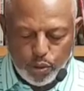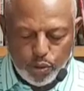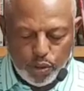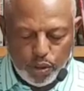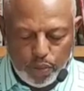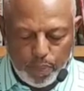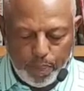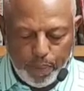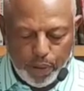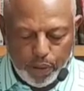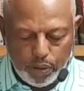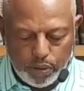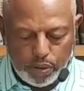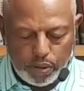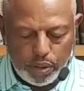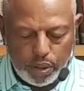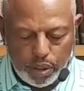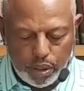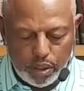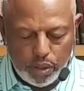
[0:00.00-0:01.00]
was
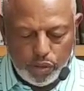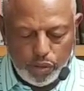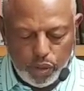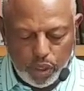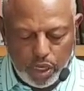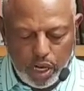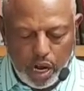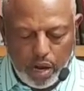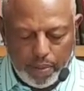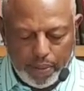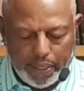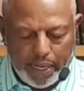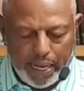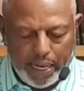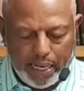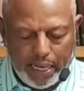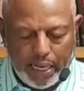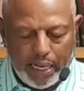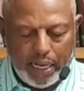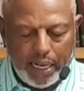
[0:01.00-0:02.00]
built to
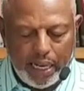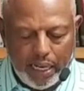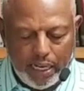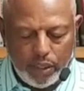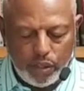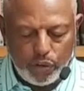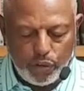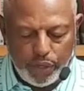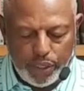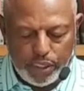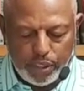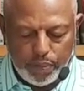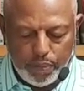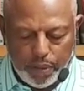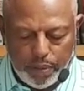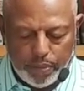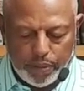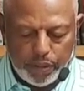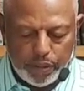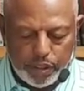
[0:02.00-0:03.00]
accommodate an increased
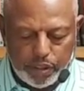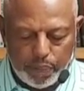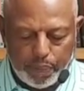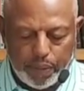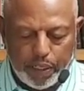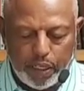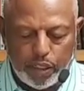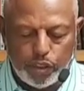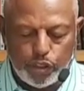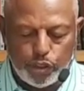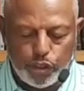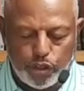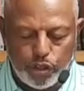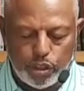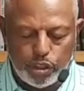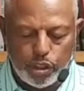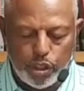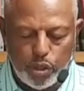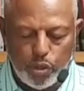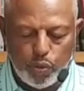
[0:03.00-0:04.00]
membership, and the
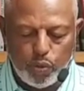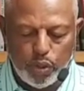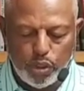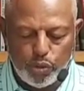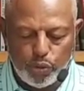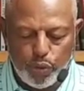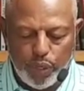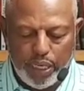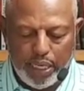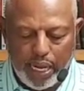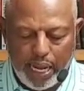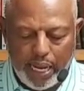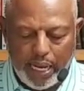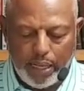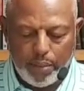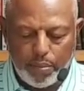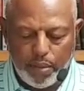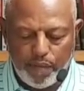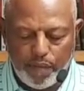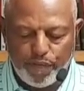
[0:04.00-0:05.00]
church was
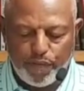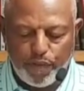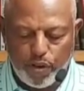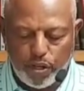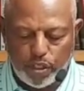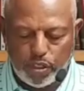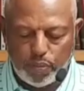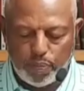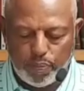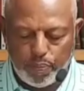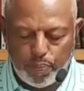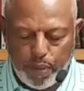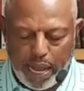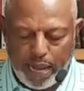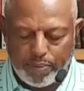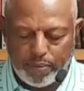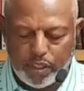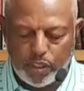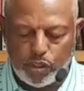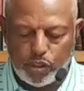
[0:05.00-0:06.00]
renamed First
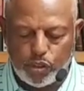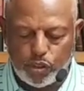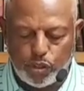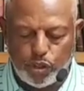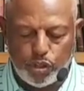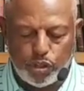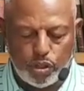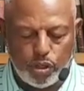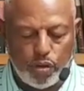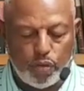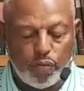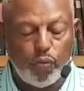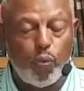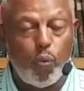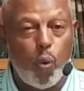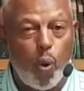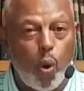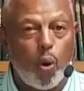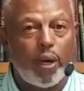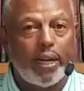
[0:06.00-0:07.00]
Baptist Church of
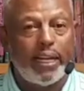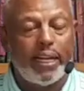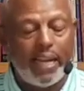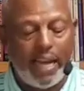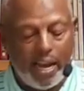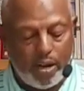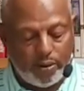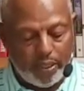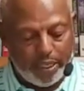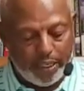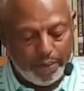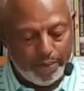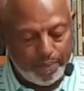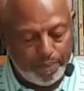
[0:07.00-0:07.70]
Warwick County.